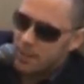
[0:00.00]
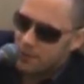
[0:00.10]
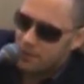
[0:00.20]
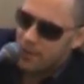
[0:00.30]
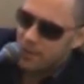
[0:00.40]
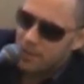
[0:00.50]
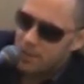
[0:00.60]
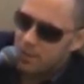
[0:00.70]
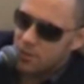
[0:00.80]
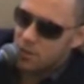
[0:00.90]
If they're going
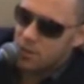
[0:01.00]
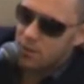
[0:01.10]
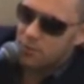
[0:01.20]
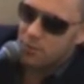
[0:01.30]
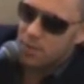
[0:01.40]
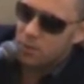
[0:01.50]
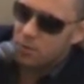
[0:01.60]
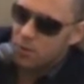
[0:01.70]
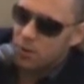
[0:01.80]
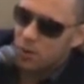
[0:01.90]
to cheer for me
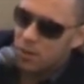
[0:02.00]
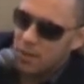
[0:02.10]
or not.